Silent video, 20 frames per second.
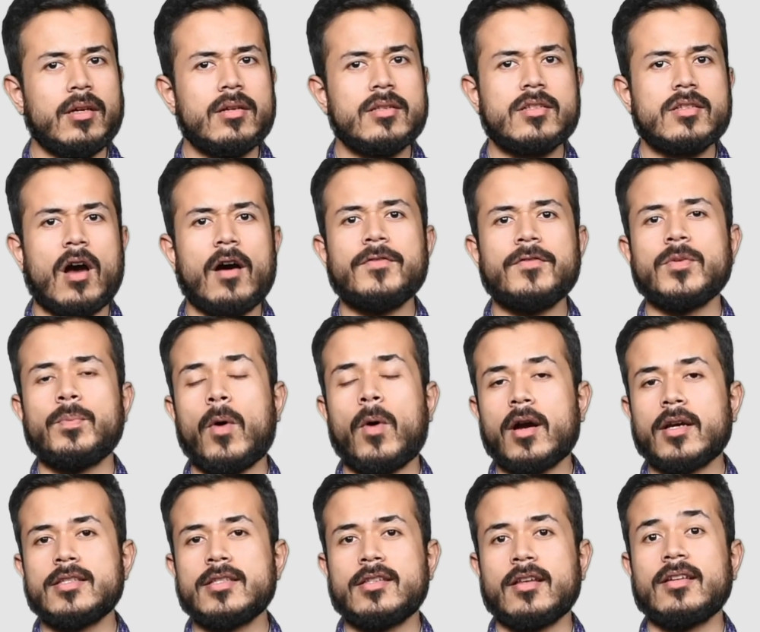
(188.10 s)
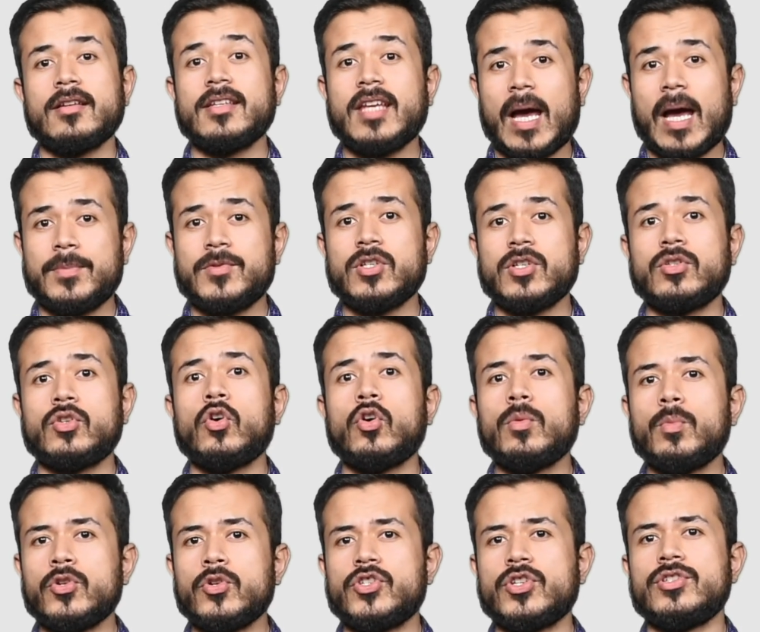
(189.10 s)
years after Pakistan captured
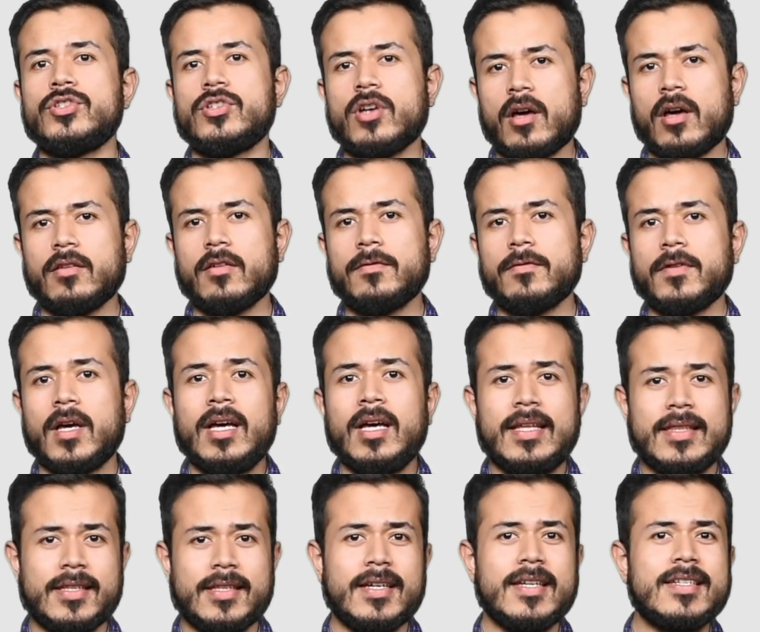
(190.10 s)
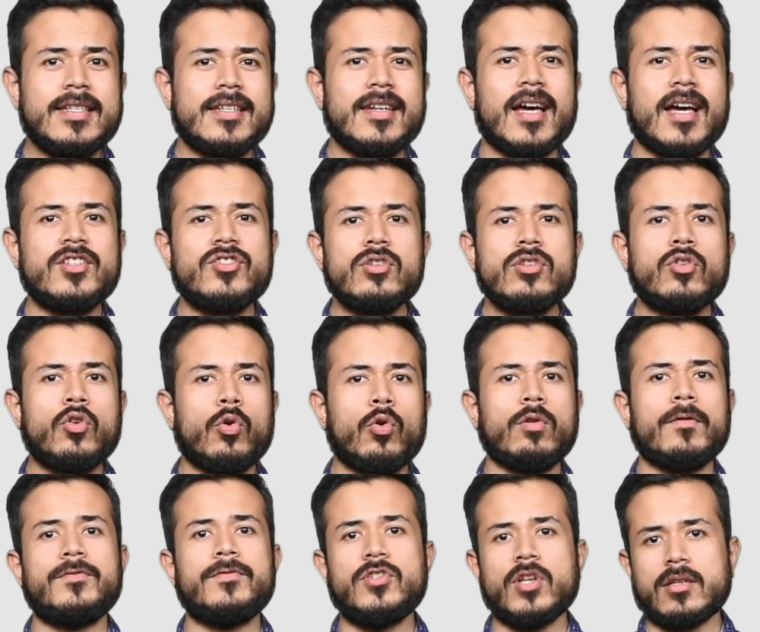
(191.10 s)
Kulbhushan Jadhav, the International Court
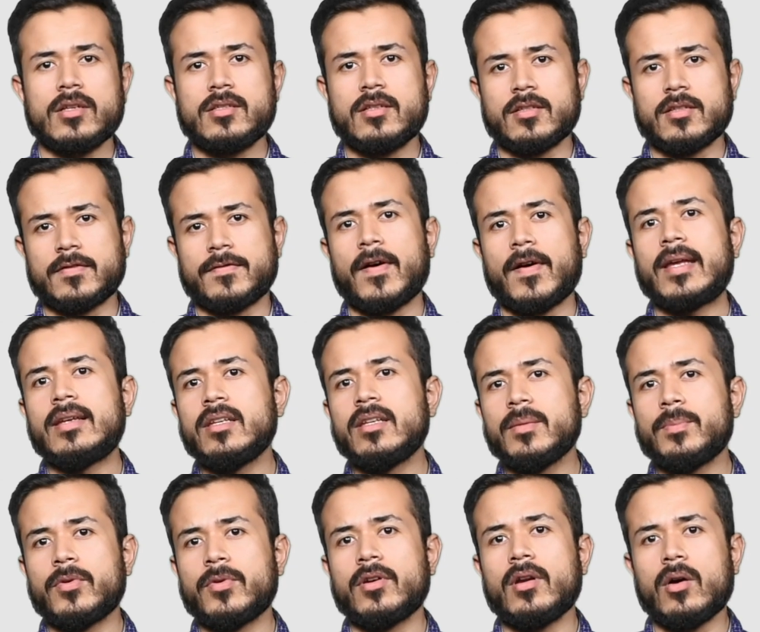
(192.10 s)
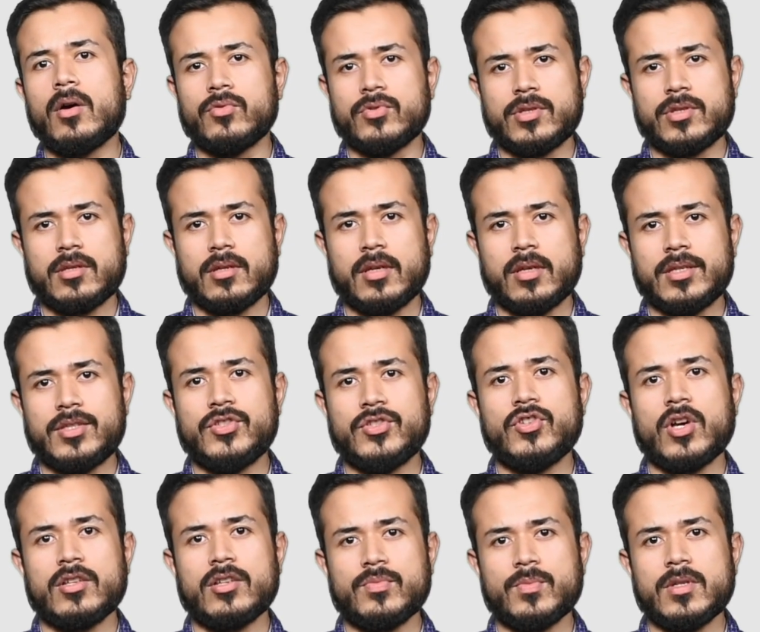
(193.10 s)
of Justice finally pronounced its
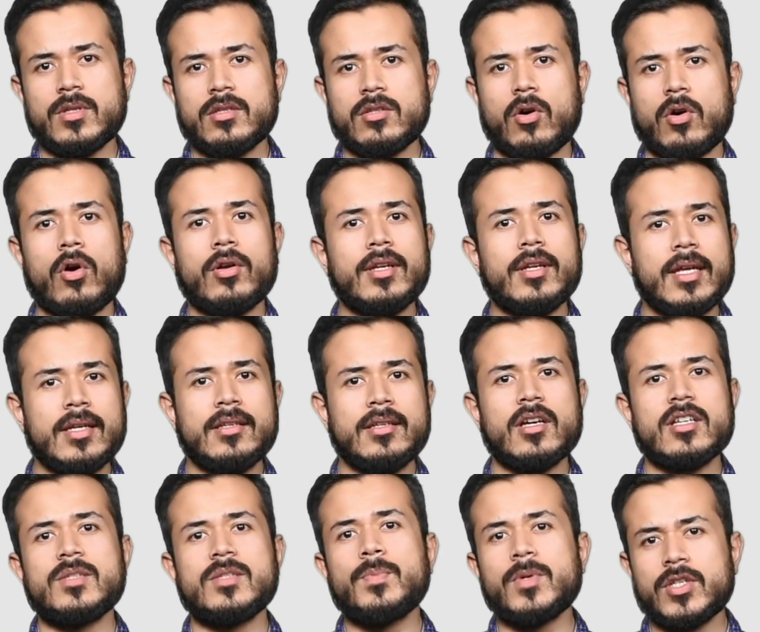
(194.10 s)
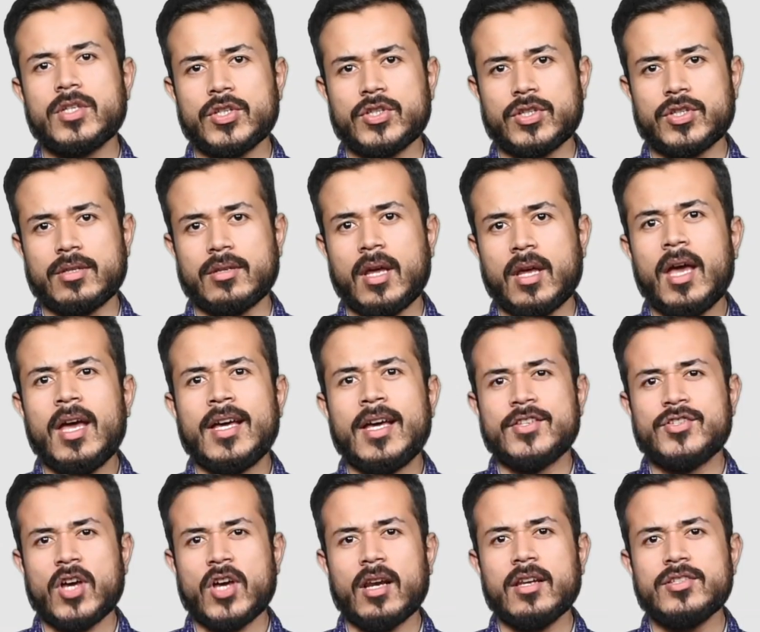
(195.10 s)
judgment on India's petition
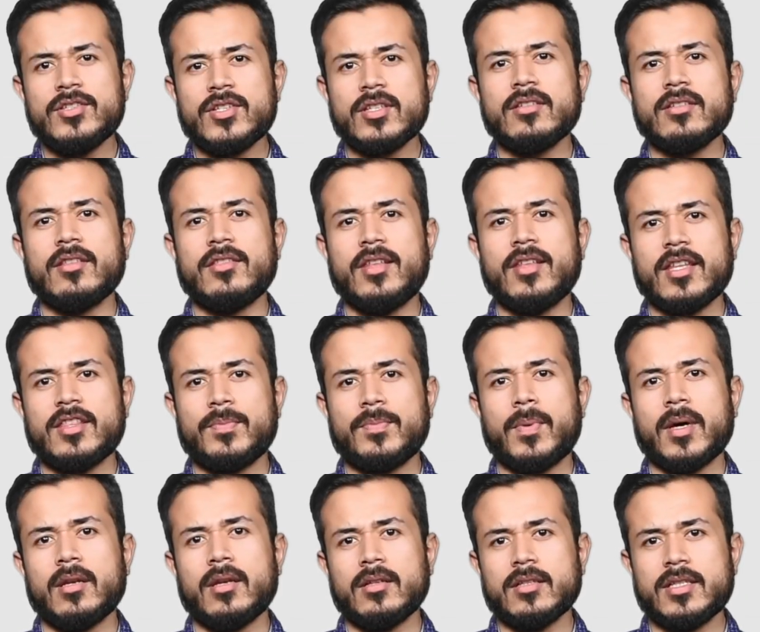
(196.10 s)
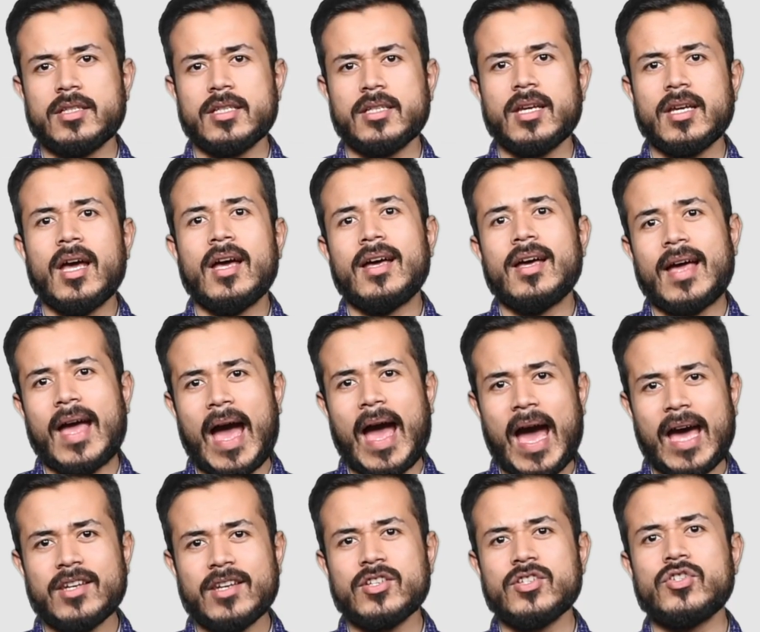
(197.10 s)
challenging the death penalty
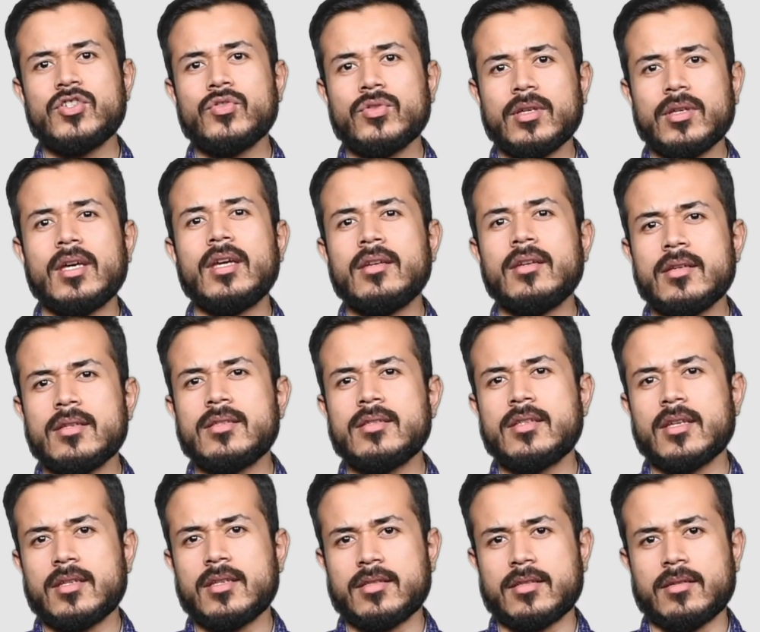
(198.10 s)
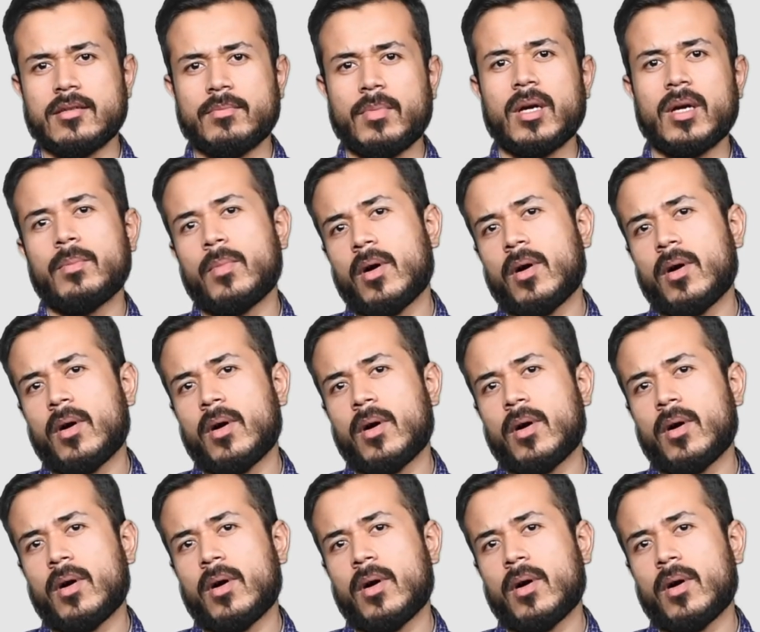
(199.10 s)
handed to the Indian citizen by